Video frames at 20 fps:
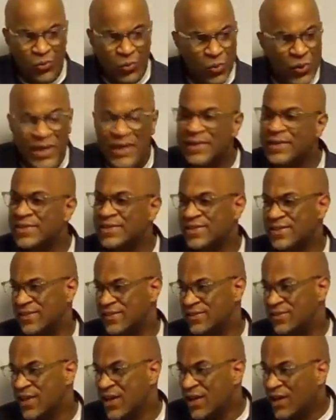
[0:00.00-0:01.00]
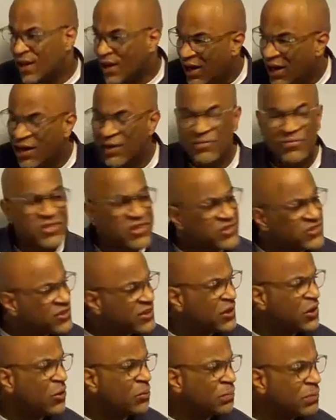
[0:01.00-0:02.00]
weaknesses of the
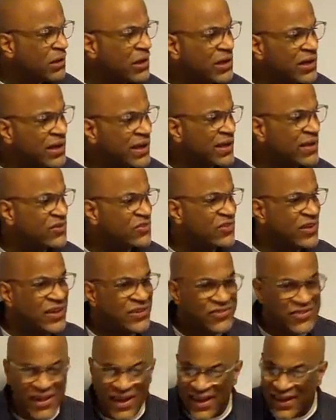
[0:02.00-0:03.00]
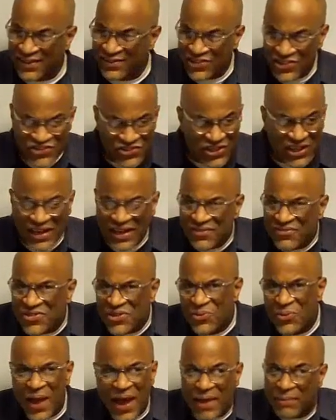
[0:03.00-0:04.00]
SEO plugins is they just give
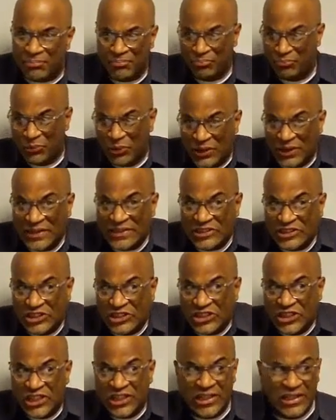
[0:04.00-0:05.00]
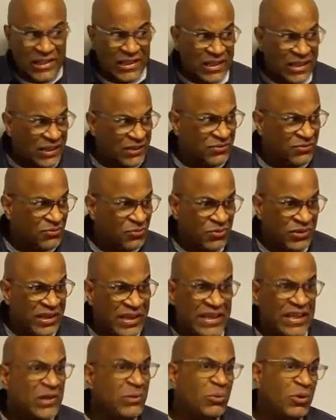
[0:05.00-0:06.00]
you a bunch of
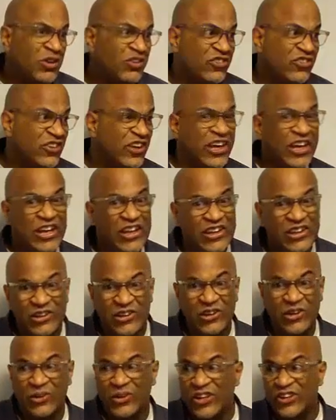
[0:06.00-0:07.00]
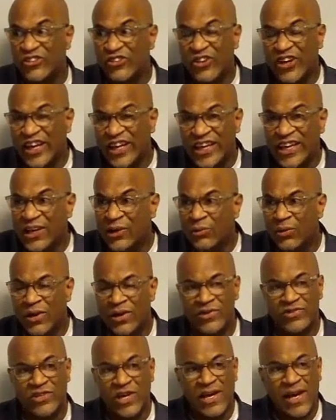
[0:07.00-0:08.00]
keywords and say, hey, these are great
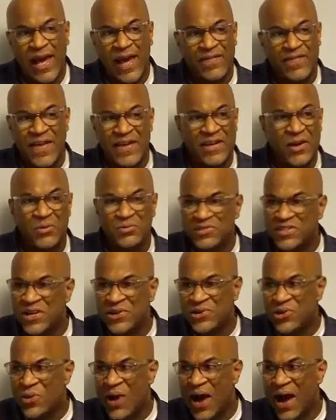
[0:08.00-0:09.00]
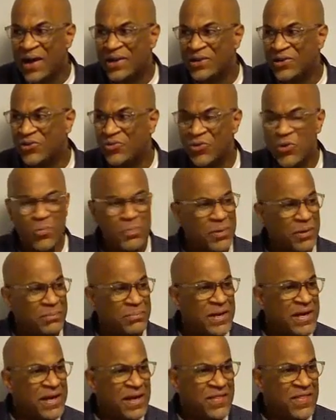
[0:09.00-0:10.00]
keywords, and they don't tell you how to group them.
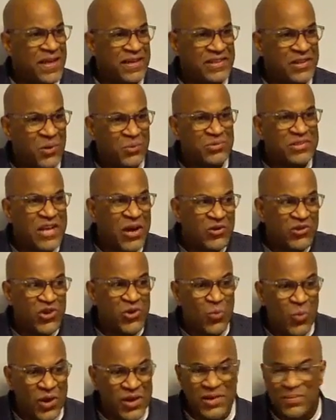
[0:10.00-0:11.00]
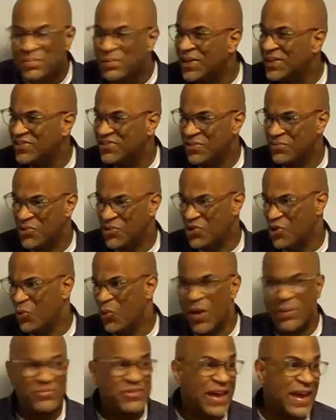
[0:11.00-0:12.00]
They don't tell you where to place them on your
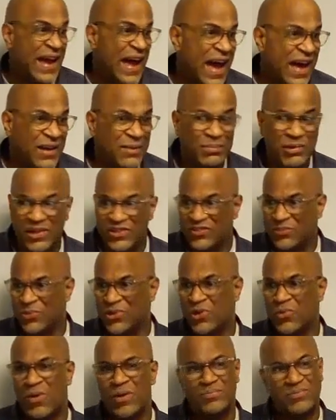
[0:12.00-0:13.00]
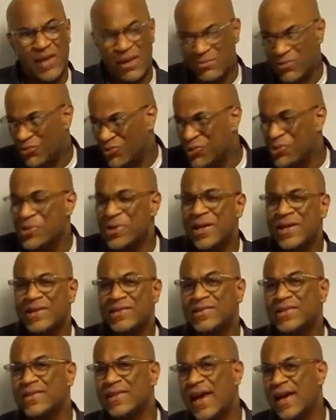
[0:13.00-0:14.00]
website, how to place them on your website, but we'll get into
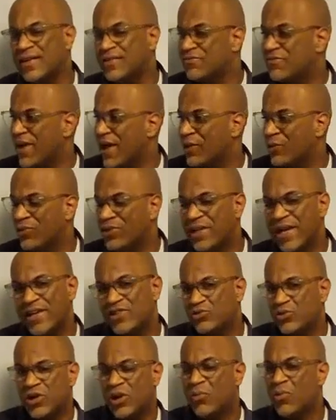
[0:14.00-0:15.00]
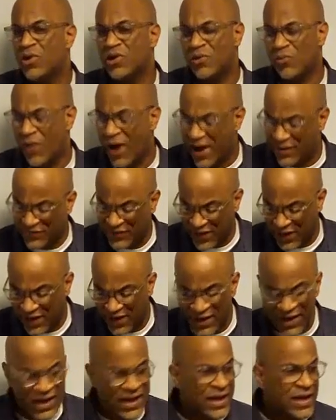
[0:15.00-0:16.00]
that in the following days. We don't want to rant there.
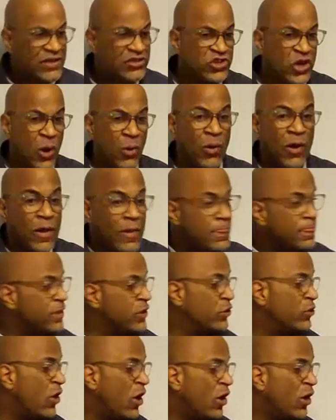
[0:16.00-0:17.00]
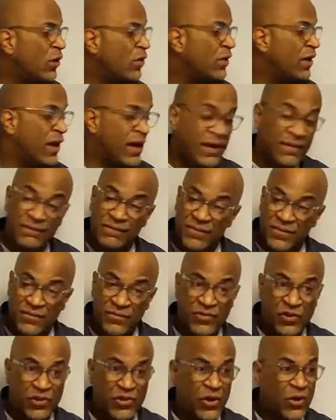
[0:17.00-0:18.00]
So you all, and for
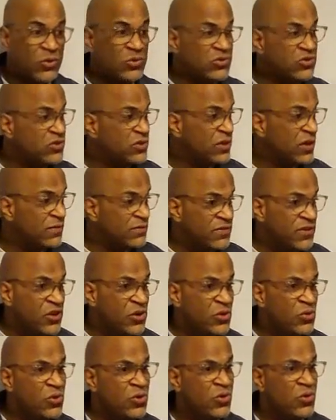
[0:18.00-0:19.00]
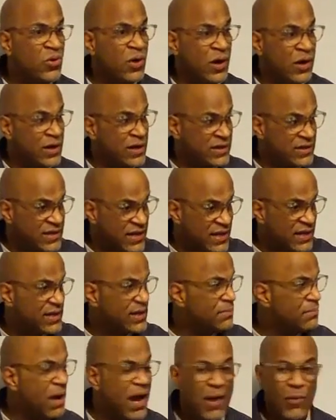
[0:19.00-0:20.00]
those of you who are attending
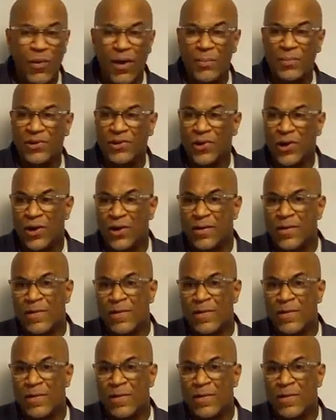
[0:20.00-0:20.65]
by webinar,